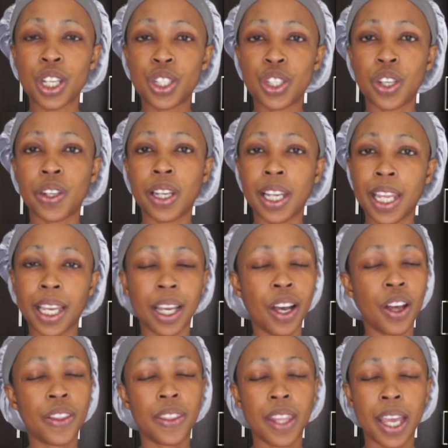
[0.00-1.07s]
journaling
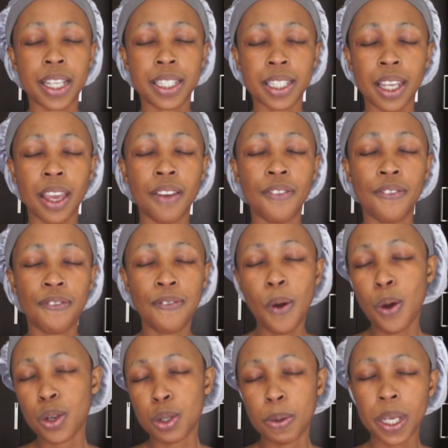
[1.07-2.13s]
on that
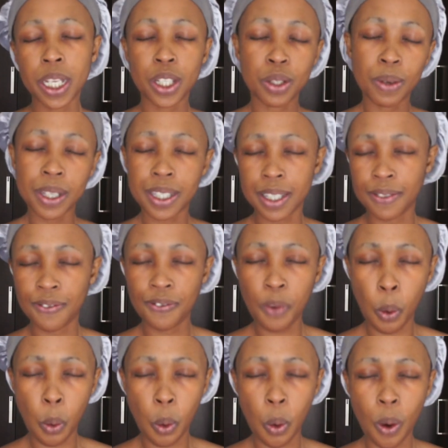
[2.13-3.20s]
for
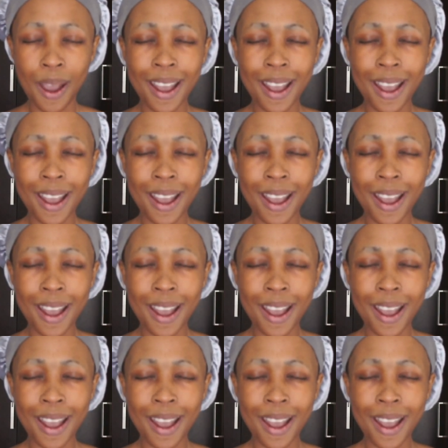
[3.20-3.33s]
2024